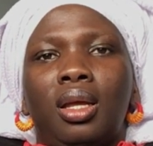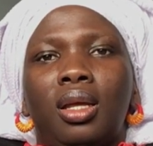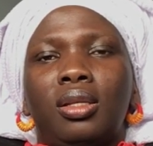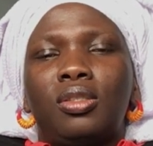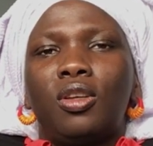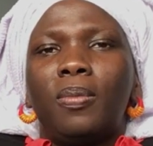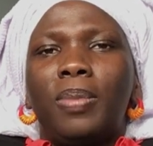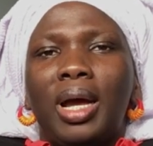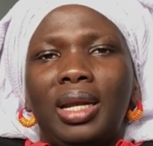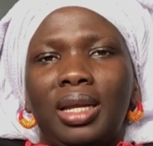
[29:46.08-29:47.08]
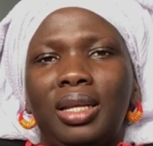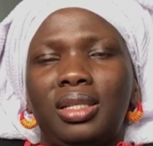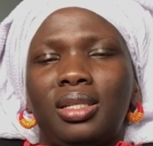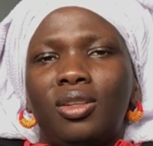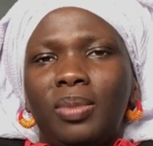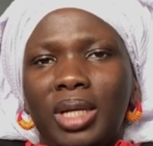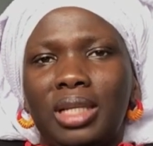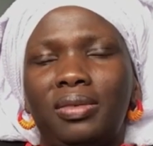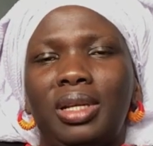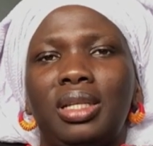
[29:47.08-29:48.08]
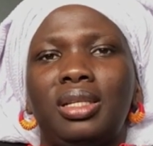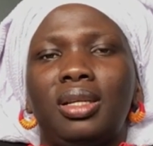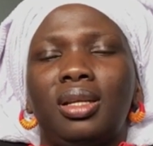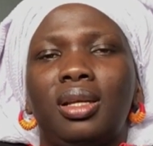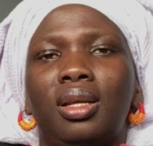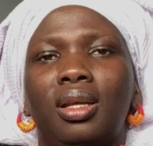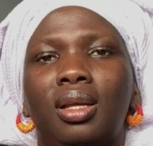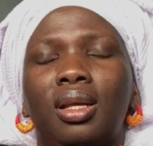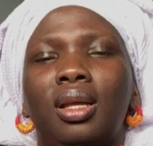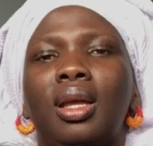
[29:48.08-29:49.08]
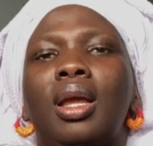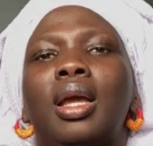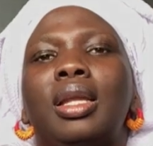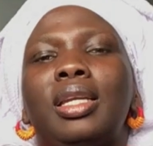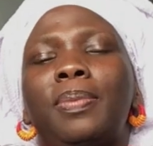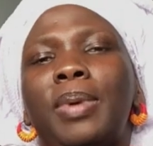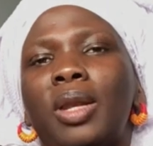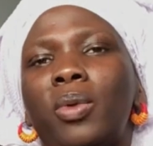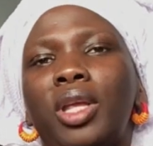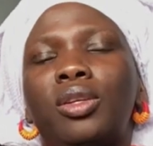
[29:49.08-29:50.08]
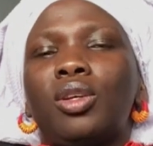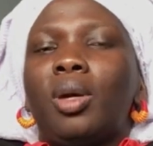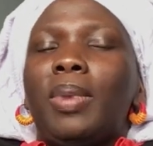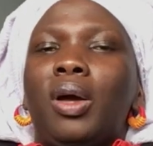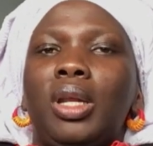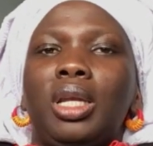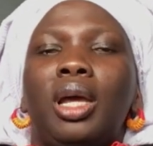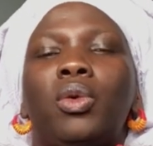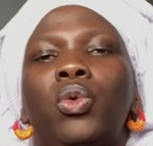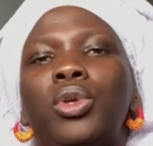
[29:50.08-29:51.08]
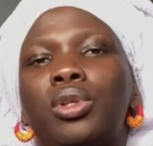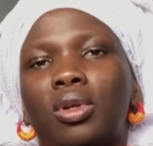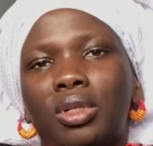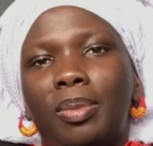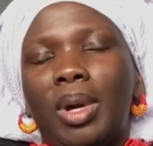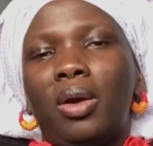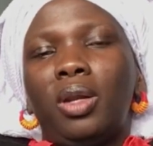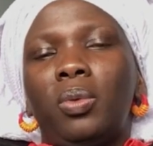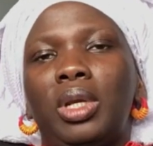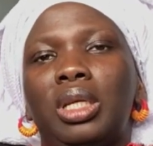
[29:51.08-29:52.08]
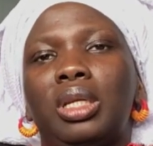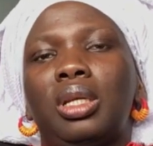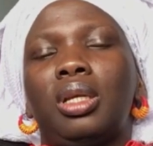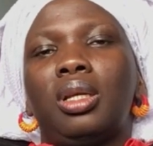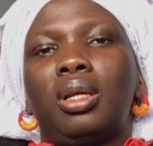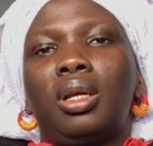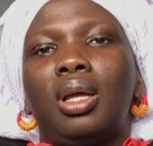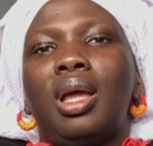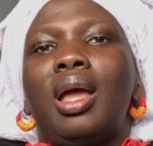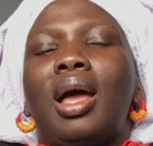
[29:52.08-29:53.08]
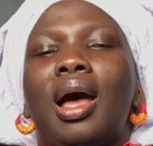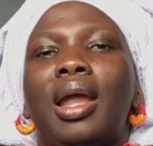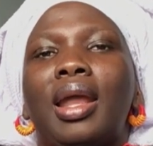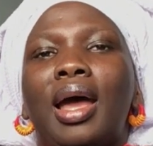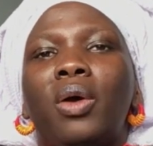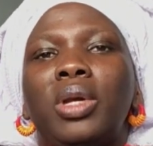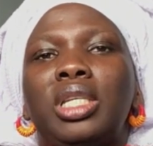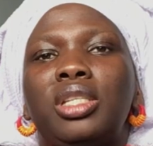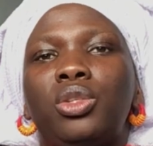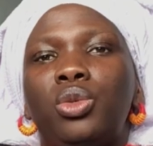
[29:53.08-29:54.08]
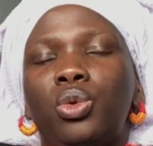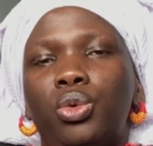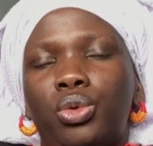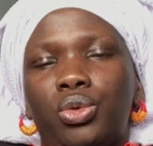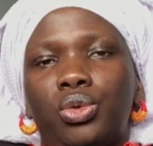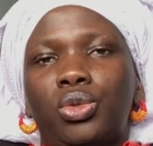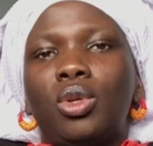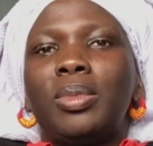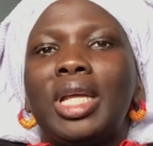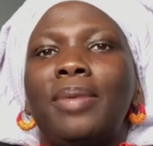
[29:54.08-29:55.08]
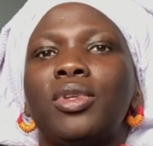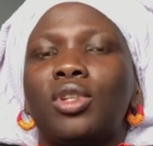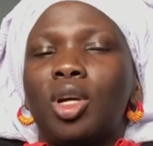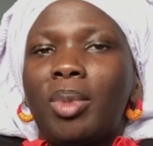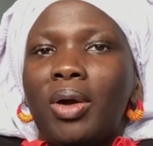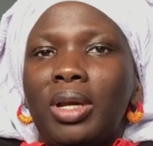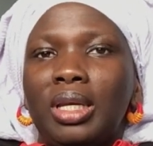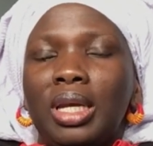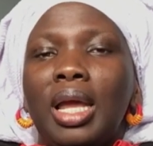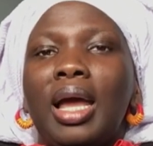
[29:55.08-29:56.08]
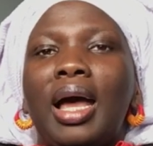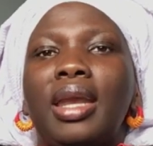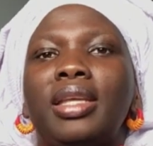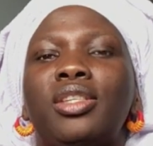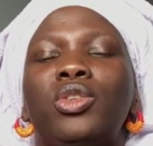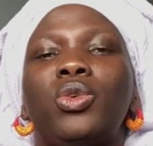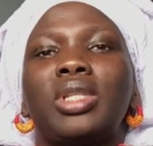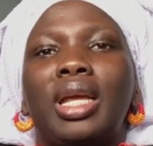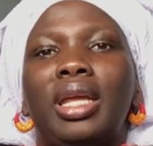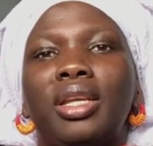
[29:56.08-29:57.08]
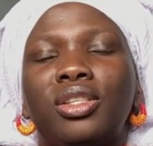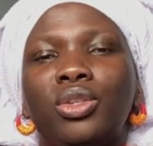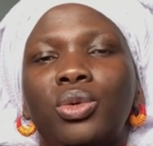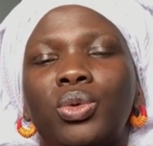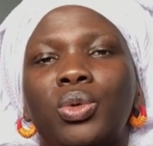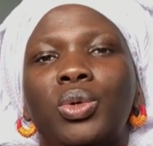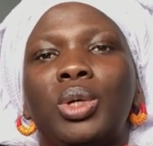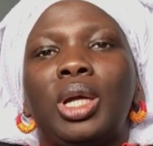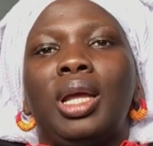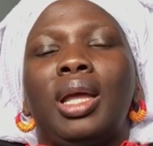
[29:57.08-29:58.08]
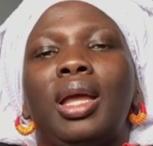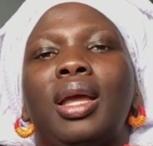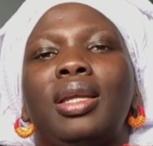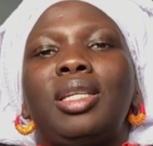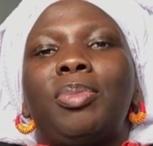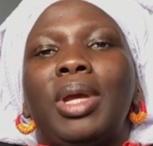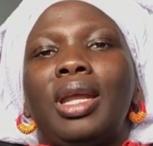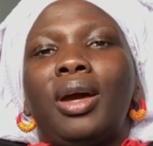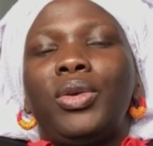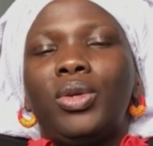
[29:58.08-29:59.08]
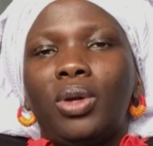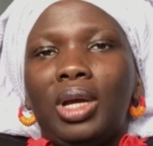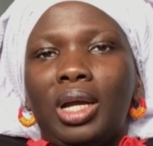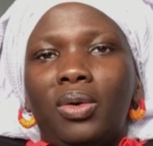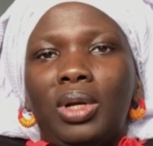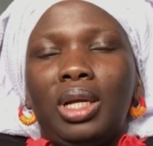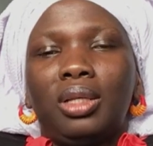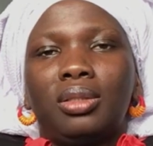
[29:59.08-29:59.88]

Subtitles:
some bad energy, some negative energy. Depend where you talk about it and who you talked about it with and how it is used. Sometimes you talk about it and it's used against you. Depend how you're gonna handle it.